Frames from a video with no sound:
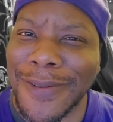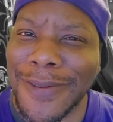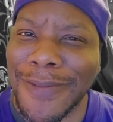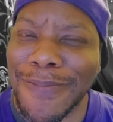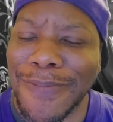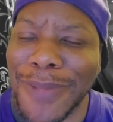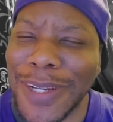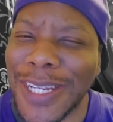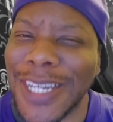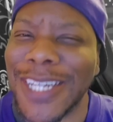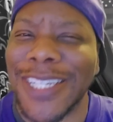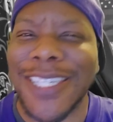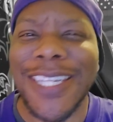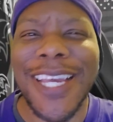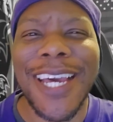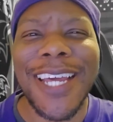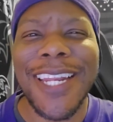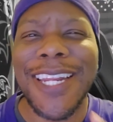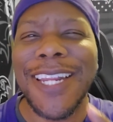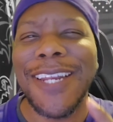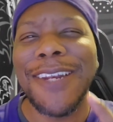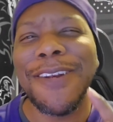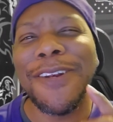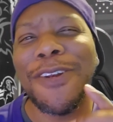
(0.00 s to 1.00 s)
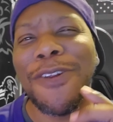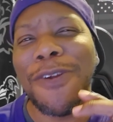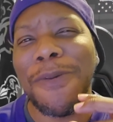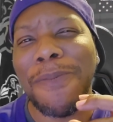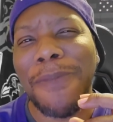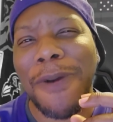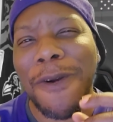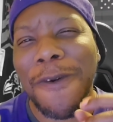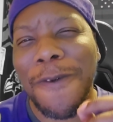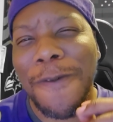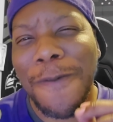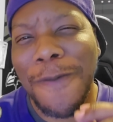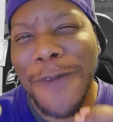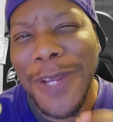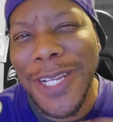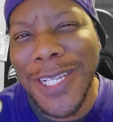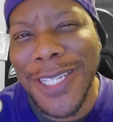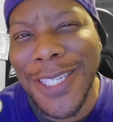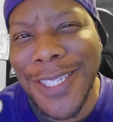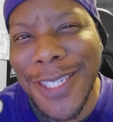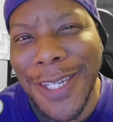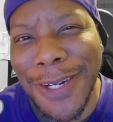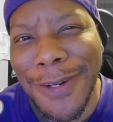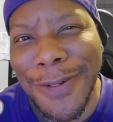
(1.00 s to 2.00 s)
because I didn't do my
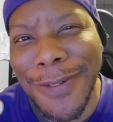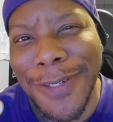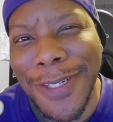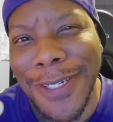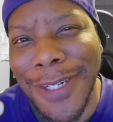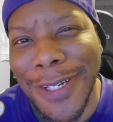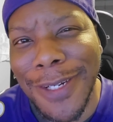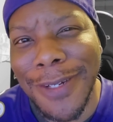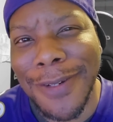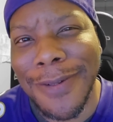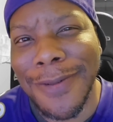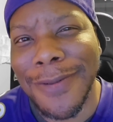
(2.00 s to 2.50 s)
research.